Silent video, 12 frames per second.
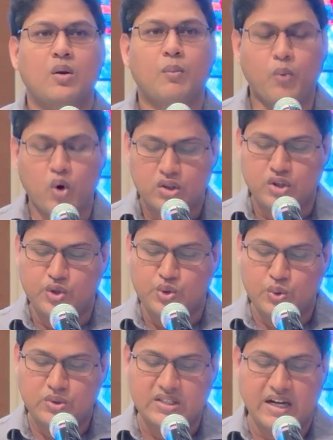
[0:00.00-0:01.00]
Both
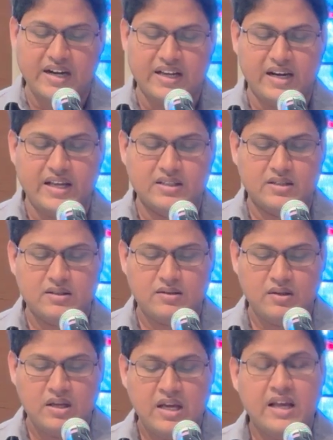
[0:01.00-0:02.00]
Jews and Greeks.
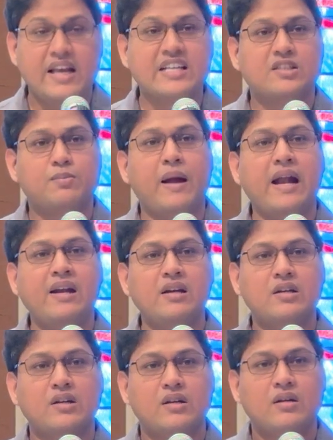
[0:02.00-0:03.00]
He spent